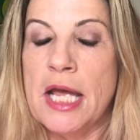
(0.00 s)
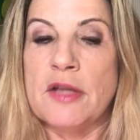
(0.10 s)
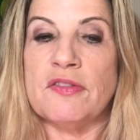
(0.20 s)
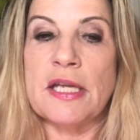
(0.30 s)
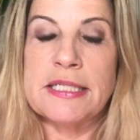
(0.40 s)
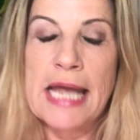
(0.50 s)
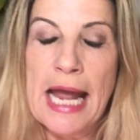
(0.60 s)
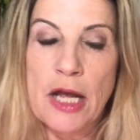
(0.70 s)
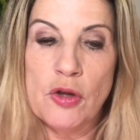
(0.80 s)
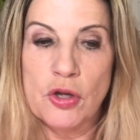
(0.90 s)
They
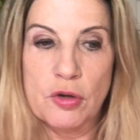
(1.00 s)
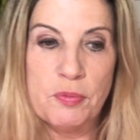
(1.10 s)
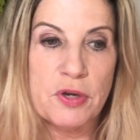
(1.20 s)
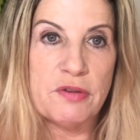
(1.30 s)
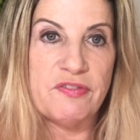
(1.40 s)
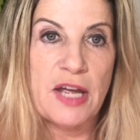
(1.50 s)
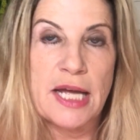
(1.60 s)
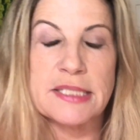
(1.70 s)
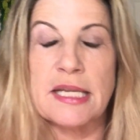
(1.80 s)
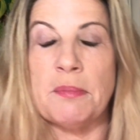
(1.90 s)
tackle her pretty
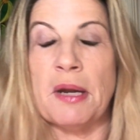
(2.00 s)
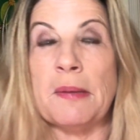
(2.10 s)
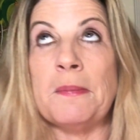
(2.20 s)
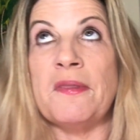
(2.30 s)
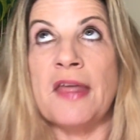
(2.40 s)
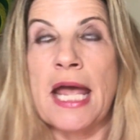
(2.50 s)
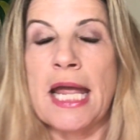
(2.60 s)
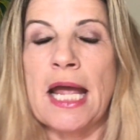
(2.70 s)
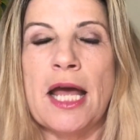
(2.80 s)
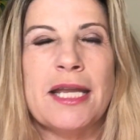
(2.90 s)
fast. And by
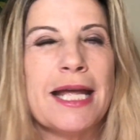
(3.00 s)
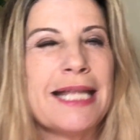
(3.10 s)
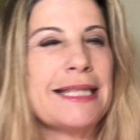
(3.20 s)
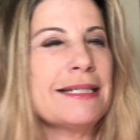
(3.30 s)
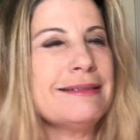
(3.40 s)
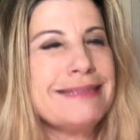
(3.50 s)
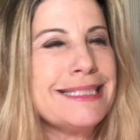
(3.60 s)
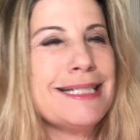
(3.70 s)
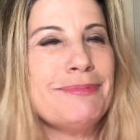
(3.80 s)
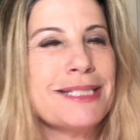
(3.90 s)
there wasn't
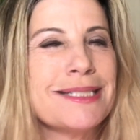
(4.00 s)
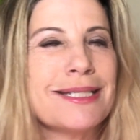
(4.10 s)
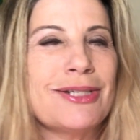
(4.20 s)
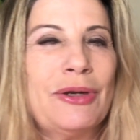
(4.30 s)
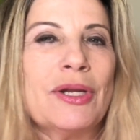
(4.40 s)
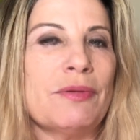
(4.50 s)
that much security.